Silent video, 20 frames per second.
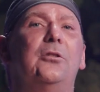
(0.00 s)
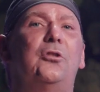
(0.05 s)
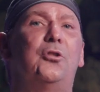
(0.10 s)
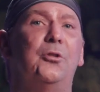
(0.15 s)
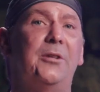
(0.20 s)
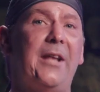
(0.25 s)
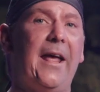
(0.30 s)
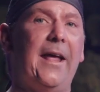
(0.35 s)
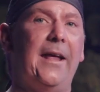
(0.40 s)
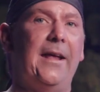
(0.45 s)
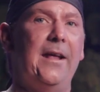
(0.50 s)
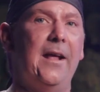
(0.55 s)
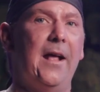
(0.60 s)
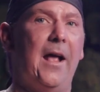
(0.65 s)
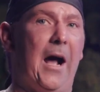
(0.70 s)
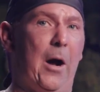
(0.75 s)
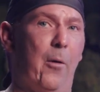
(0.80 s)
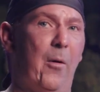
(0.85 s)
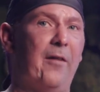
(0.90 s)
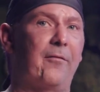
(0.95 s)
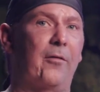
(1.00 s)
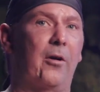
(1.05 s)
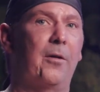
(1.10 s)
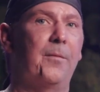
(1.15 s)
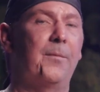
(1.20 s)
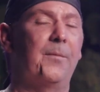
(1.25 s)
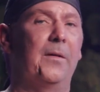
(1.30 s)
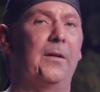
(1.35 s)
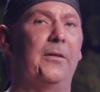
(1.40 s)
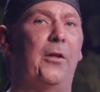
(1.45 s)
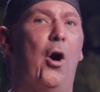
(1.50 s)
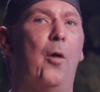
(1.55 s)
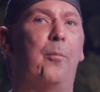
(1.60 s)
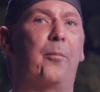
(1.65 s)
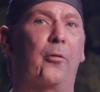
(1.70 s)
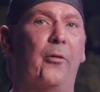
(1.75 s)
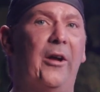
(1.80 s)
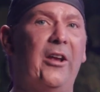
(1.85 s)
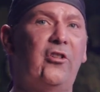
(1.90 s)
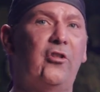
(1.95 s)
Today, however, the
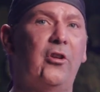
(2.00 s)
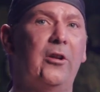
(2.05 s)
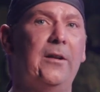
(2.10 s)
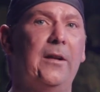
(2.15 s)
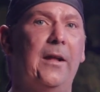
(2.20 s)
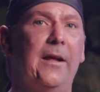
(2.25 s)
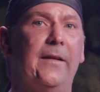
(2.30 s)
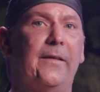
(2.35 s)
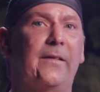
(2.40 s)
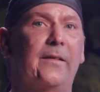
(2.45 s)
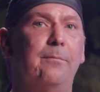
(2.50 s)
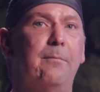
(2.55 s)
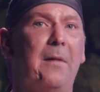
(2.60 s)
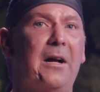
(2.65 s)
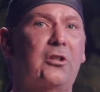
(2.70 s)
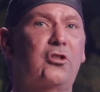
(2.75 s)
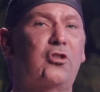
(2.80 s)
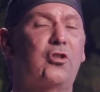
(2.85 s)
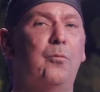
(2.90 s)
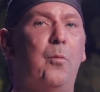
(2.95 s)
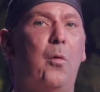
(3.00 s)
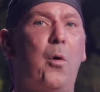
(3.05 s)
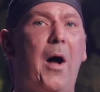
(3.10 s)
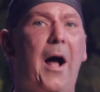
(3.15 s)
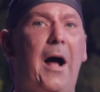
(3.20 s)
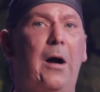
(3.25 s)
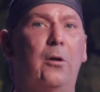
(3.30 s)
operation is much more